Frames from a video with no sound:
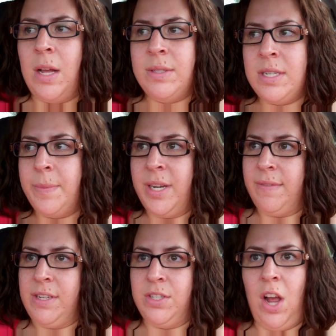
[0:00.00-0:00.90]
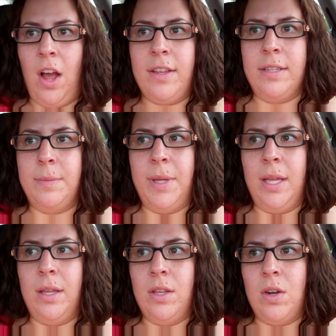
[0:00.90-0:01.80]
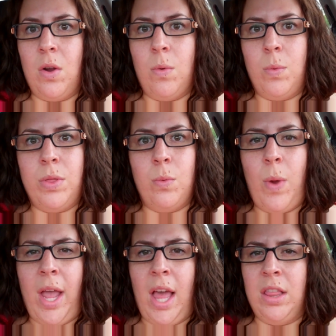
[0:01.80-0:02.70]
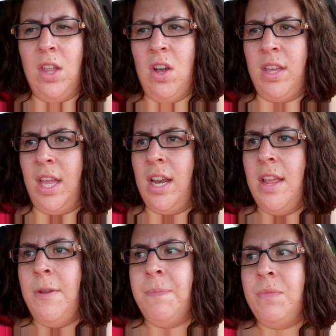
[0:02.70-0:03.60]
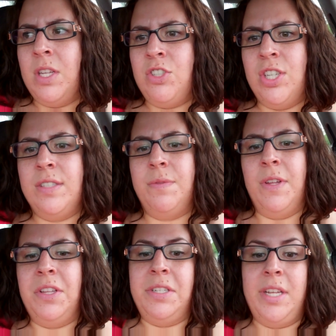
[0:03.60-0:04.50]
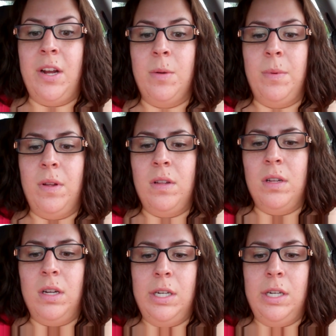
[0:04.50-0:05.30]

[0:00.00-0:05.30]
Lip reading: How is anybody even talking to me, you know, with the way I look, and just feeling terrible.